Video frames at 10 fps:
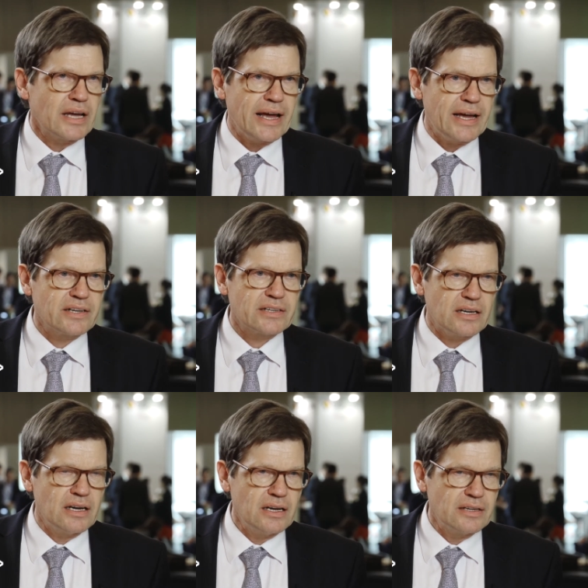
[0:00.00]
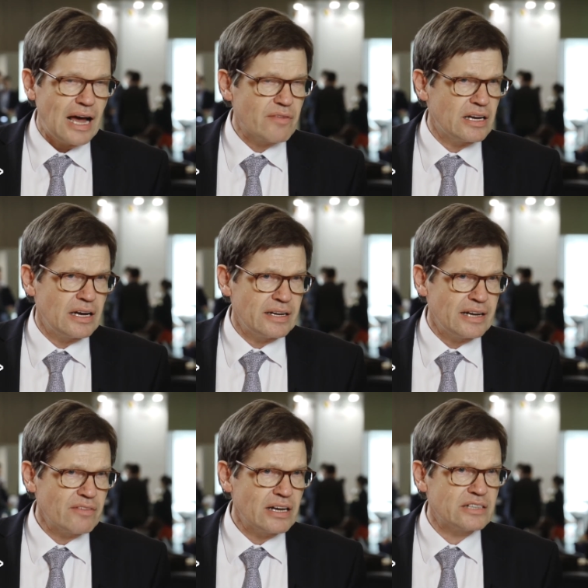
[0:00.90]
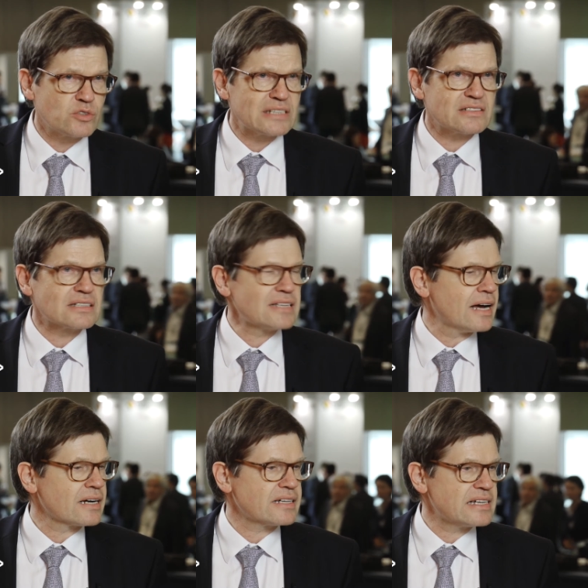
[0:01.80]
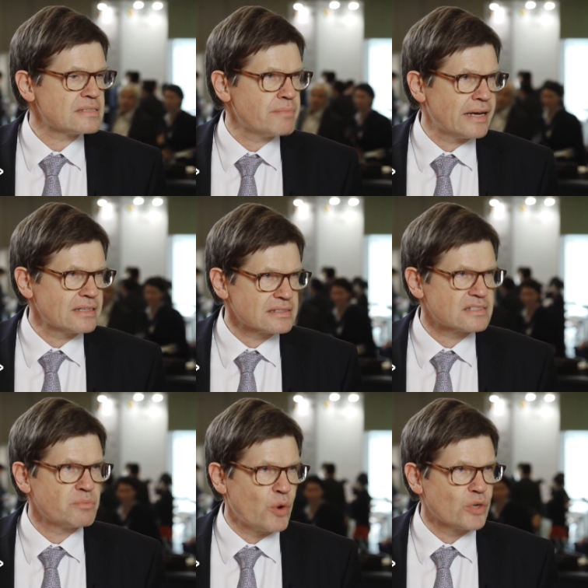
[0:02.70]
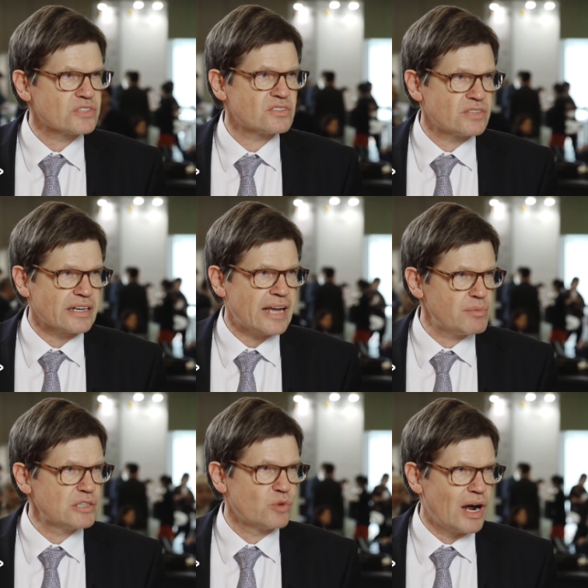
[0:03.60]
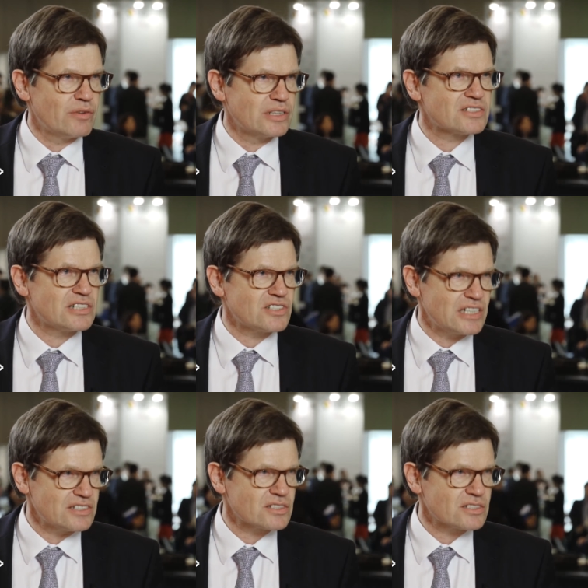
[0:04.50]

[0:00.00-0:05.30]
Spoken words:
And another interesting target is MERS, the camel driver's disease.